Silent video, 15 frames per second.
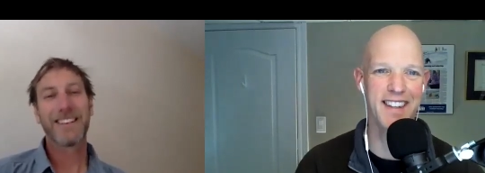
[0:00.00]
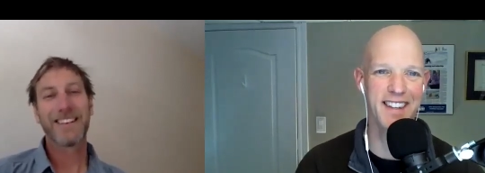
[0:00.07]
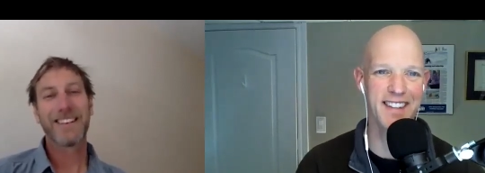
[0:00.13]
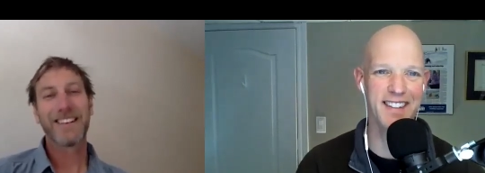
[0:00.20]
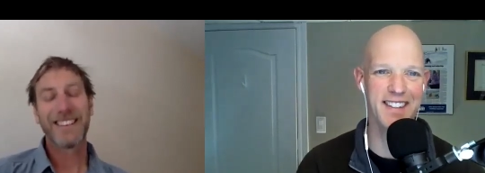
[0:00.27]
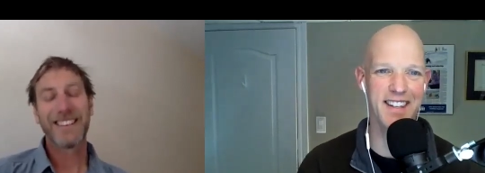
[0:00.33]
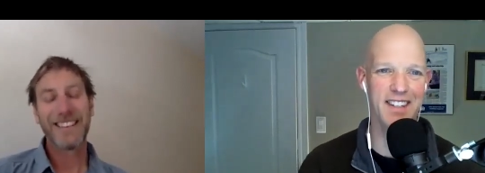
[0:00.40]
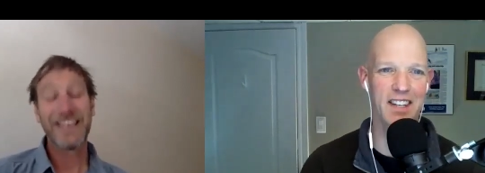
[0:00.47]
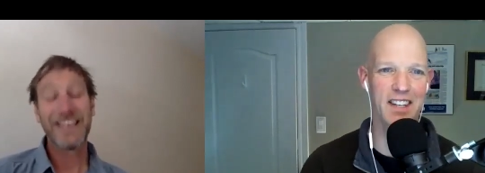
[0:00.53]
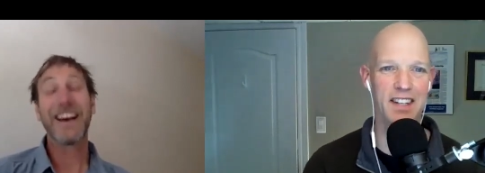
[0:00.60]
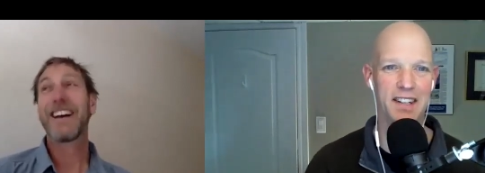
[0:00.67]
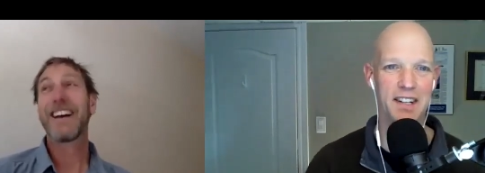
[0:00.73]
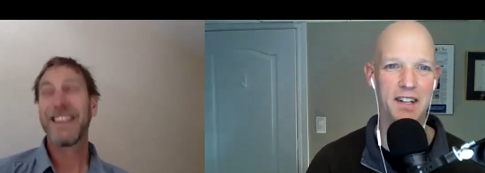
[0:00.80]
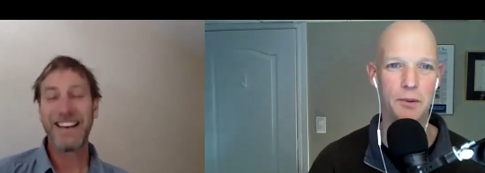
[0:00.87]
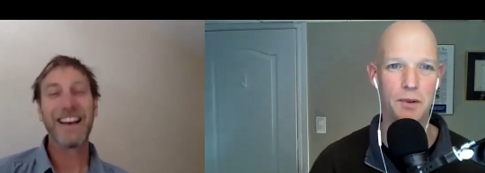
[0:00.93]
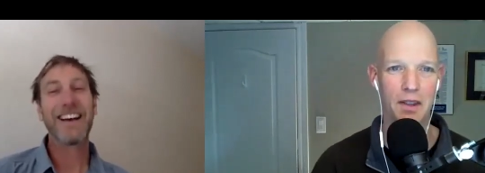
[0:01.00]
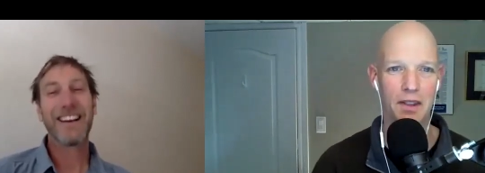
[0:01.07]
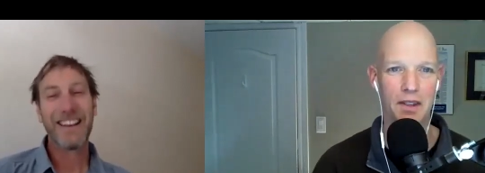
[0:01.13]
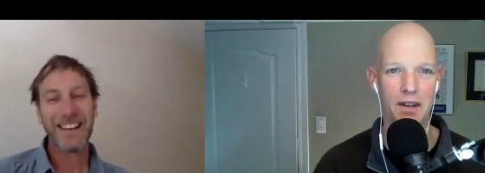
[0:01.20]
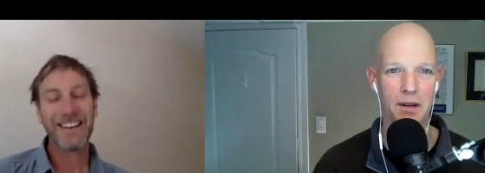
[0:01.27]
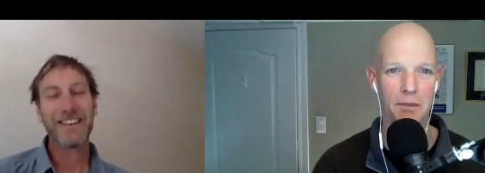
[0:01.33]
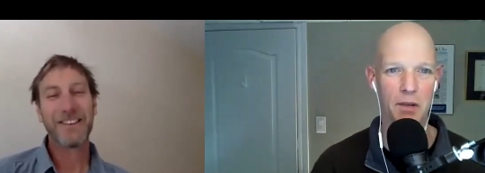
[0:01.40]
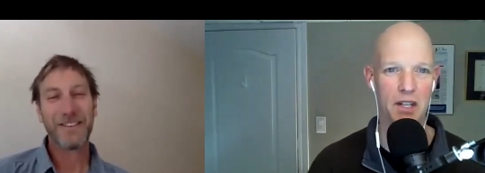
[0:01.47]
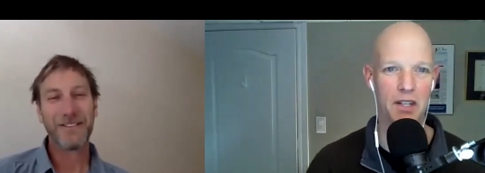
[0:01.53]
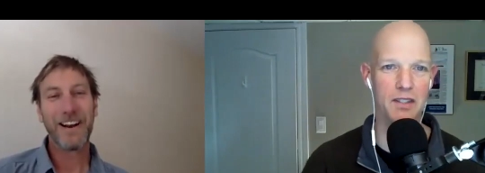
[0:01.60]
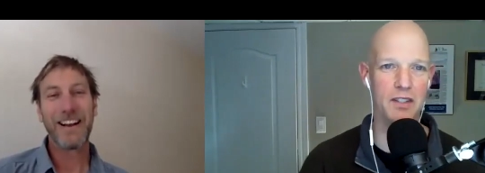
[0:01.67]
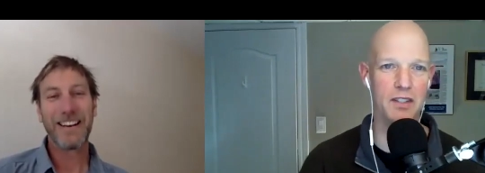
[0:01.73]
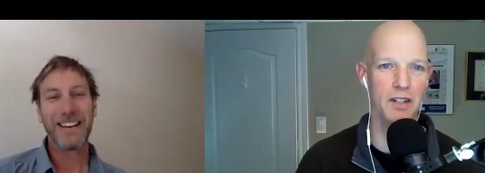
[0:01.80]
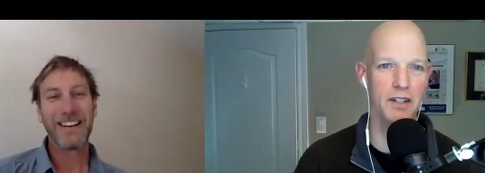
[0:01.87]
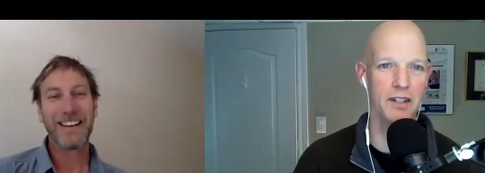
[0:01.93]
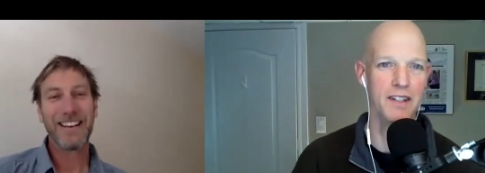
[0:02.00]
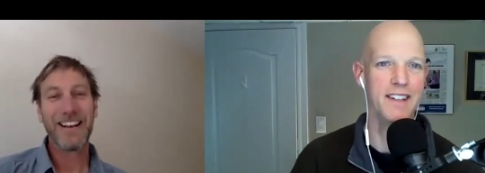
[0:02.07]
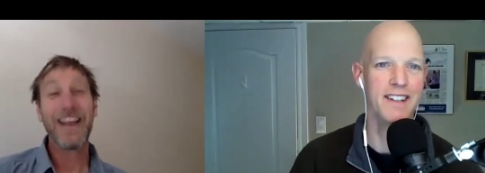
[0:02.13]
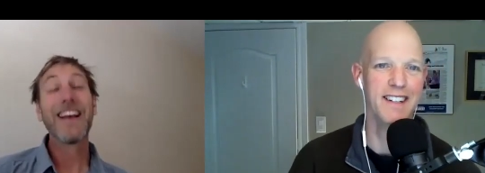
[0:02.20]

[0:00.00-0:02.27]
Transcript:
Speaker 1: these days. Hanging out with uh, my kids and all,